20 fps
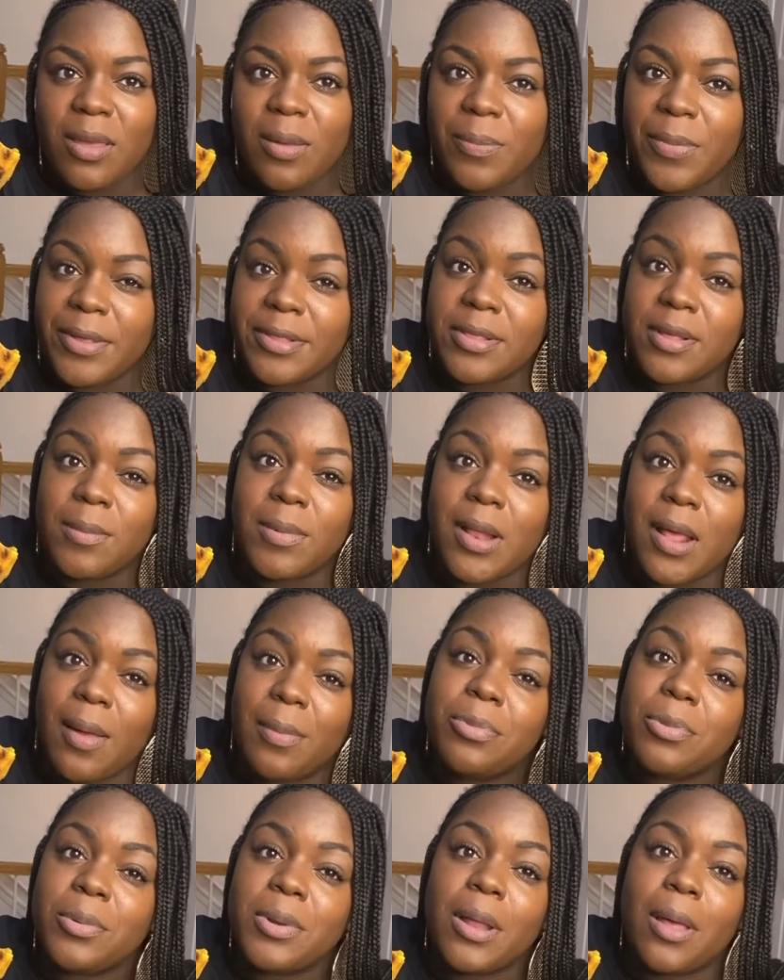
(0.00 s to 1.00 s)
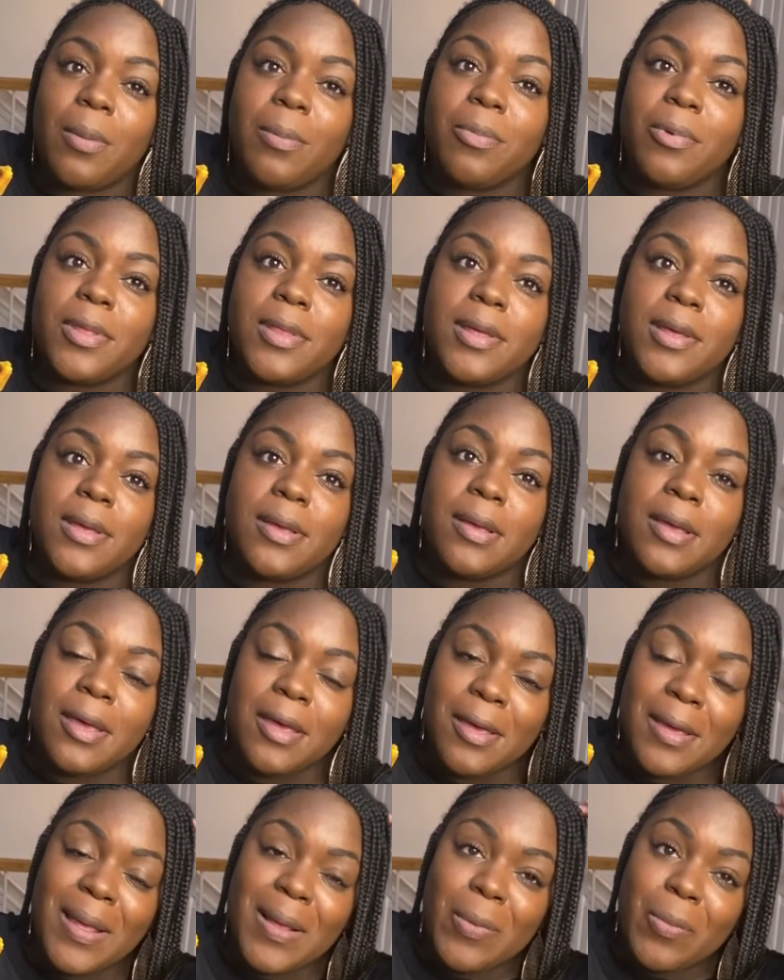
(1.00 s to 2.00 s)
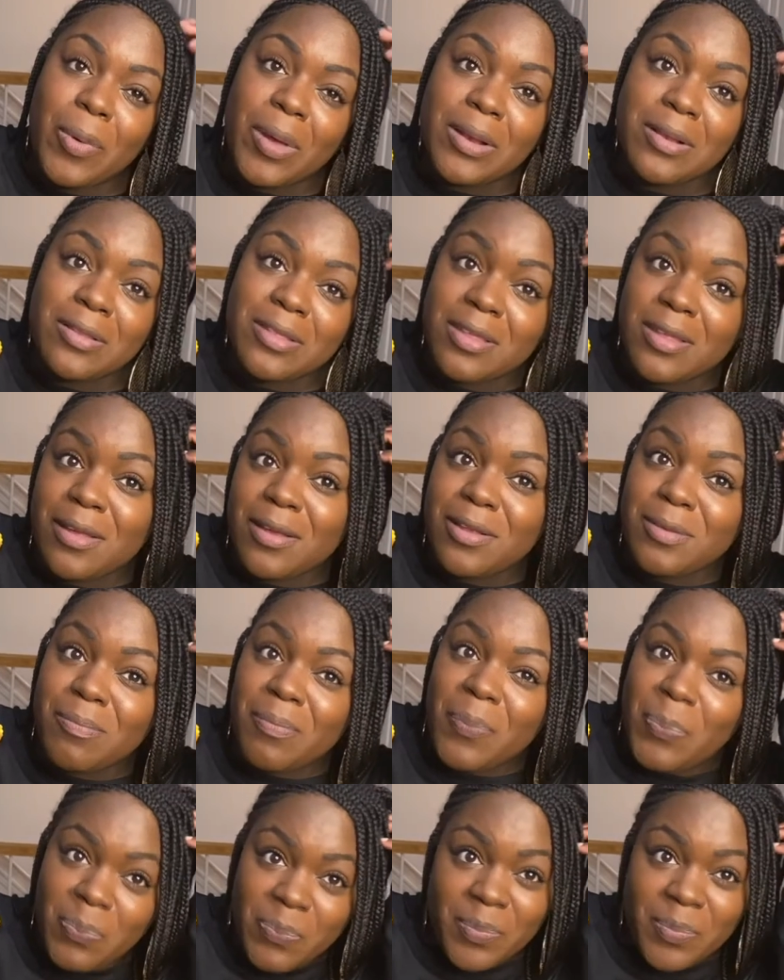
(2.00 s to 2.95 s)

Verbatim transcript: but sometimes when I'm really wanting to